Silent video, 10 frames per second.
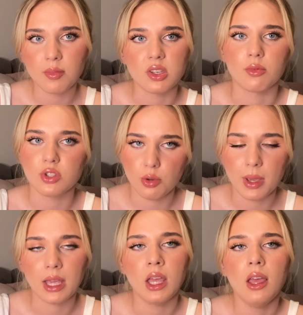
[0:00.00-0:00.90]
So I'm
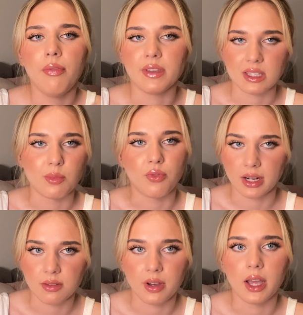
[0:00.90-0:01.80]
assuming this has been
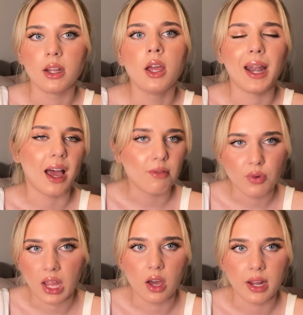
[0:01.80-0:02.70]
rectified and I haven't
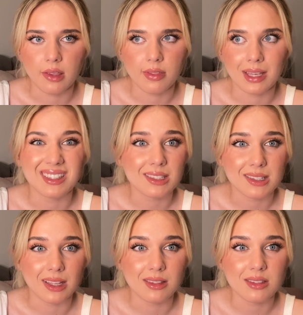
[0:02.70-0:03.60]
really heard anything
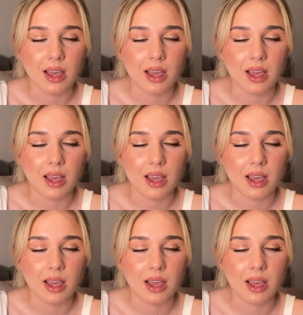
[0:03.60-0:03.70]
since.